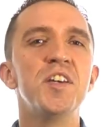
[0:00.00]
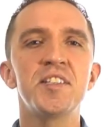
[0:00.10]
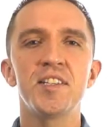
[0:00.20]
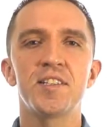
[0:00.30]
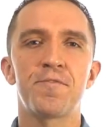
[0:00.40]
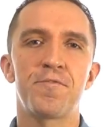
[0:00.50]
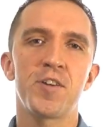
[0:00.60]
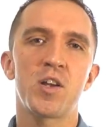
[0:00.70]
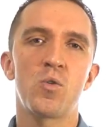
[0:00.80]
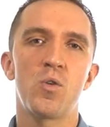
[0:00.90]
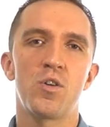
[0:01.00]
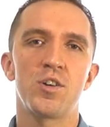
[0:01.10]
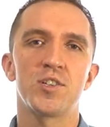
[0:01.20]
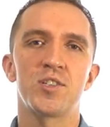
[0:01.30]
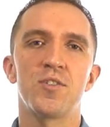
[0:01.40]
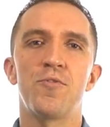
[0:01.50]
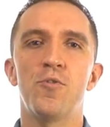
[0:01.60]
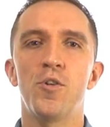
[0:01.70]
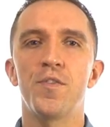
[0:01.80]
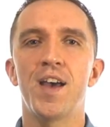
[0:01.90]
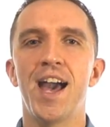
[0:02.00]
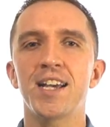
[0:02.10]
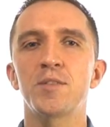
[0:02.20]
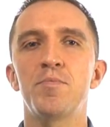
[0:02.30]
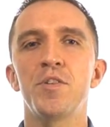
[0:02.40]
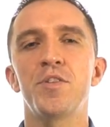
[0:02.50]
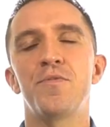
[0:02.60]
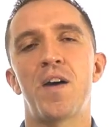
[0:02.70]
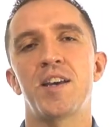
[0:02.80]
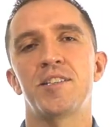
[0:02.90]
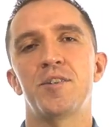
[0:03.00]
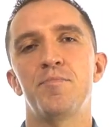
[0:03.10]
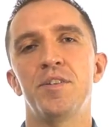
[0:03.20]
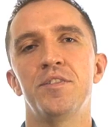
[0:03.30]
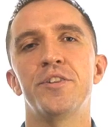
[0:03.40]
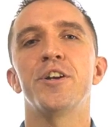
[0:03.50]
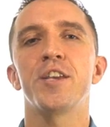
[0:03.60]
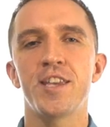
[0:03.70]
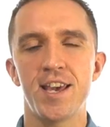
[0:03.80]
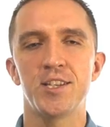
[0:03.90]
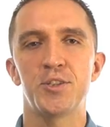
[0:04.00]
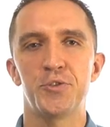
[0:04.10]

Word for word: This is a free course for the Expert Advisor Builder EA